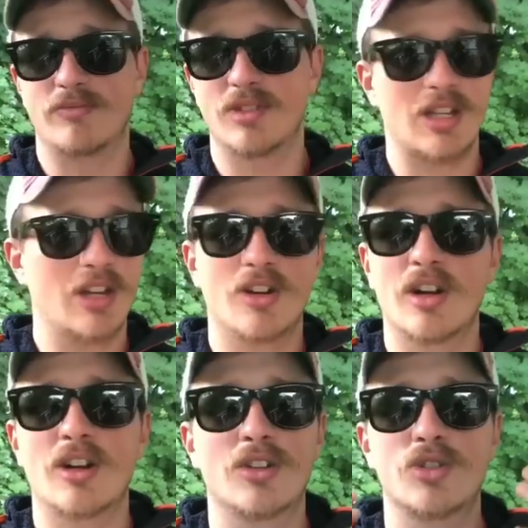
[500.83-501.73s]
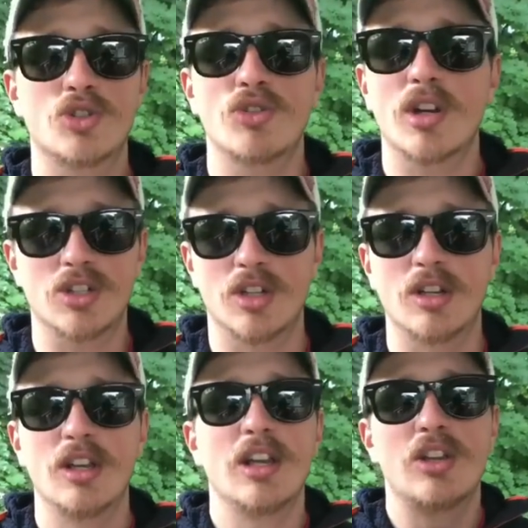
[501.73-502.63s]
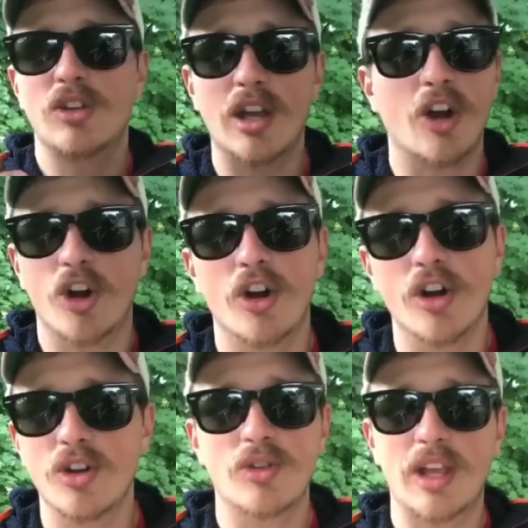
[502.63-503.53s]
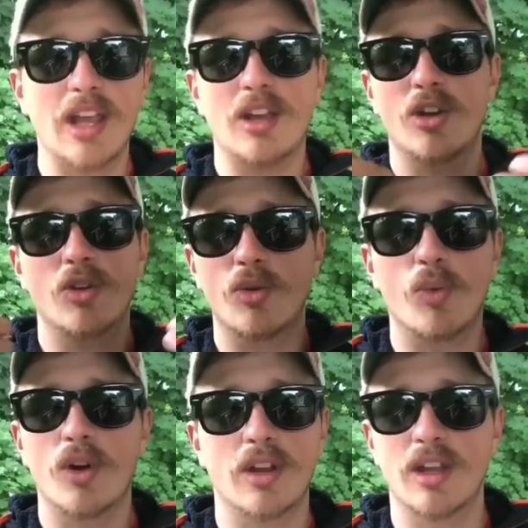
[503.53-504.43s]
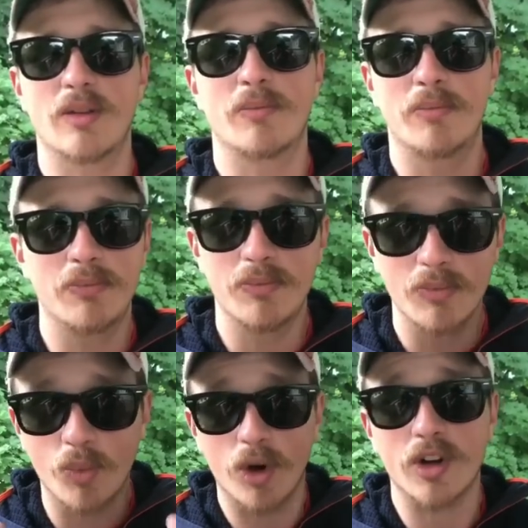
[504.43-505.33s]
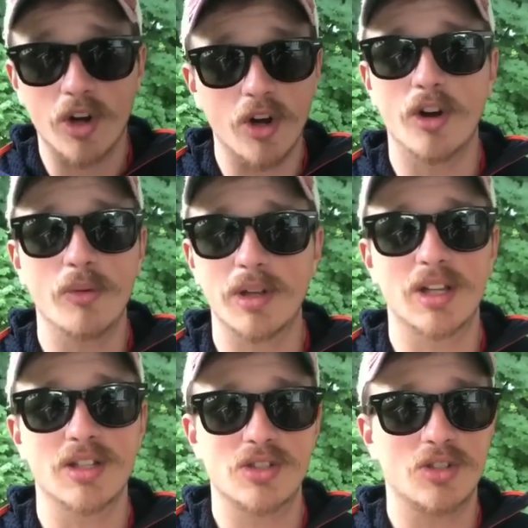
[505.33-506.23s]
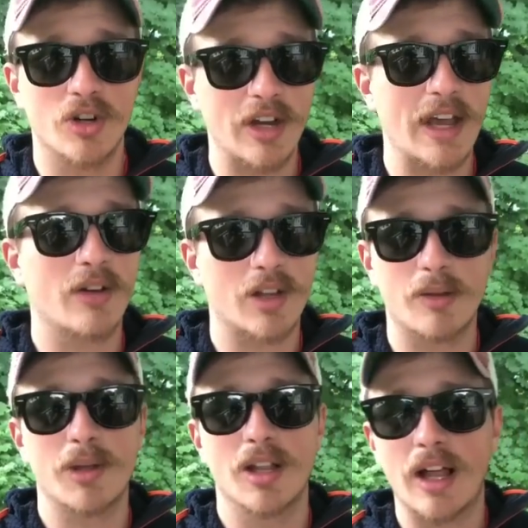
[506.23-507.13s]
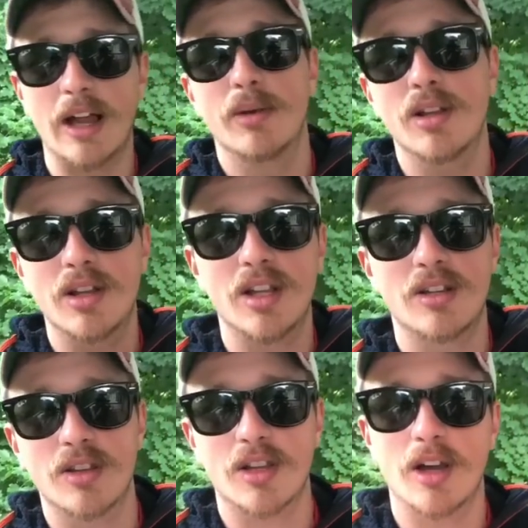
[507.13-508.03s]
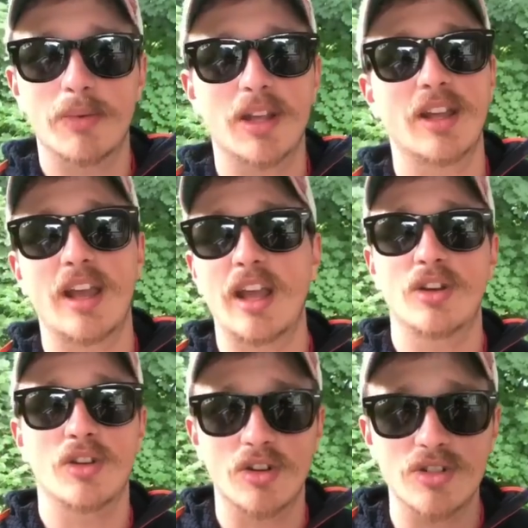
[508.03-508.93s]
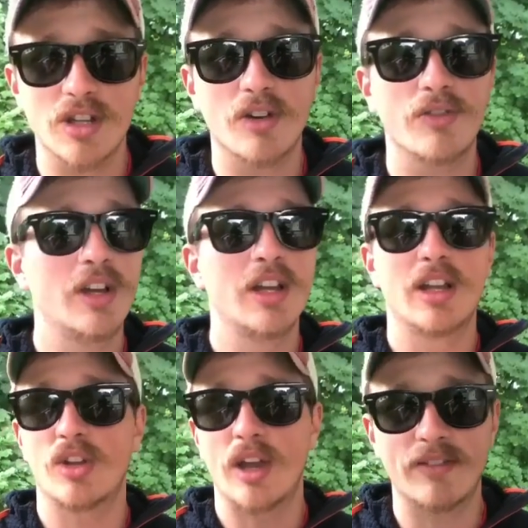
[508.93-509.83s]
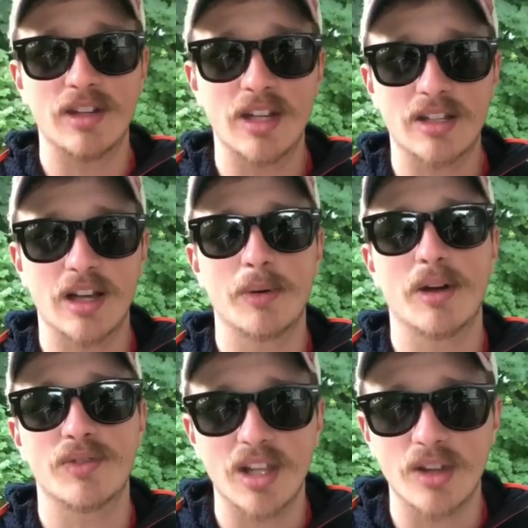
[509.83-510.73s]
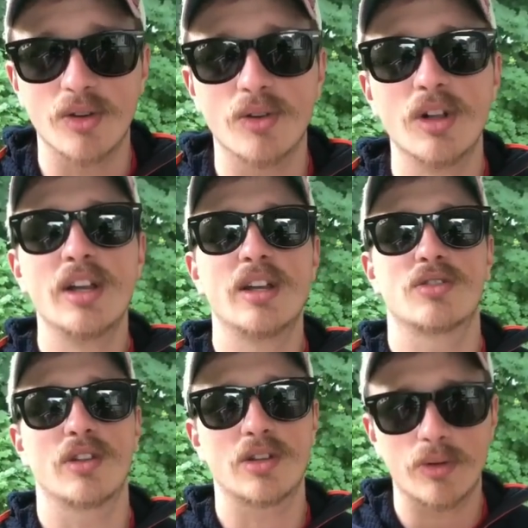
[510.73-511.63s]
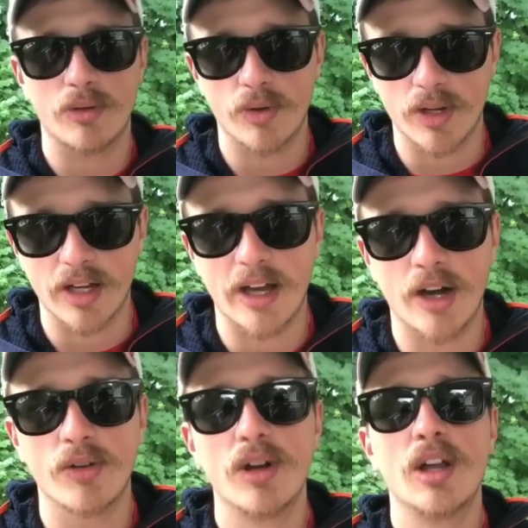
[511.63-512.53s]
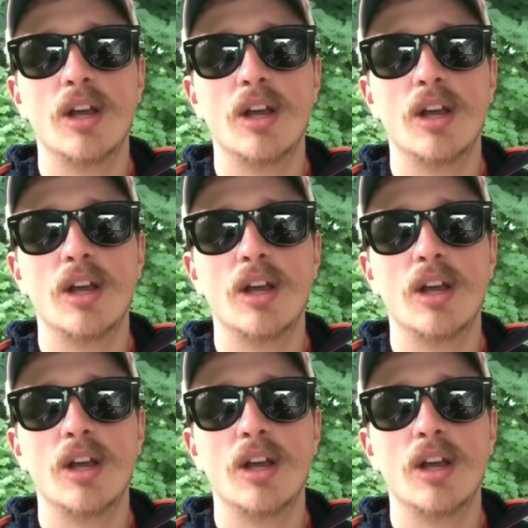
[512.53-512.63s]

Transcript: say you're in construction, you get hurt, you can't go to work and work hurt because you're now going to be a liability to the company and to yourself. You have to take time off to heal. So that's what we're doing now.